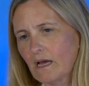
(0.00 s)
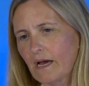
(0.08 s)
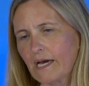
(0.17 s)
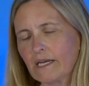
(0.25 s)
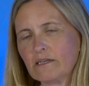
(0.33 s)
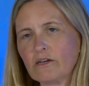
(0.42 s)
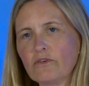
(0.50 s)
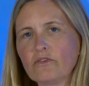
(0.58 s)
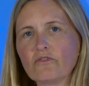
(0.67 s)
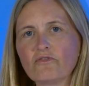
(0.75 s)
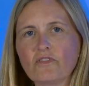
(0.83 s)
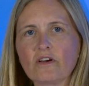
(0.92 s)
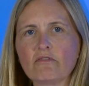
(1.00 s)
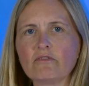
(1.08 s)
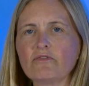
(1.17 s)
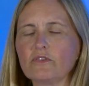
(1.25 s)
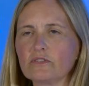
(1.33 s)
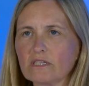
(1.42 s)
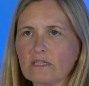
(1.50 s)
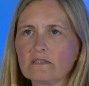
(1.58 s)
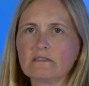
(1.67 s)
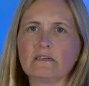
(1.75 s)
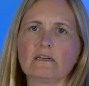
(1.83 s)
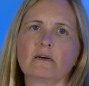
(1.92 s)
And I know that fear and
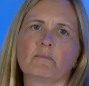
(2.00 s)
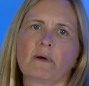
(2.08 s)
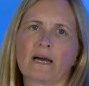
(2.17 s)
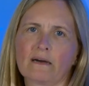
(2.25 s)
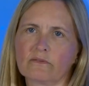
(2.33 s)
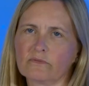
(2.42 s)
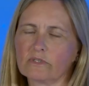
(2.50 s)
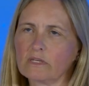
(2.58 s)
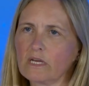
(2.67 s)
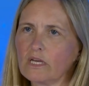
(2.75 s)
futility abound.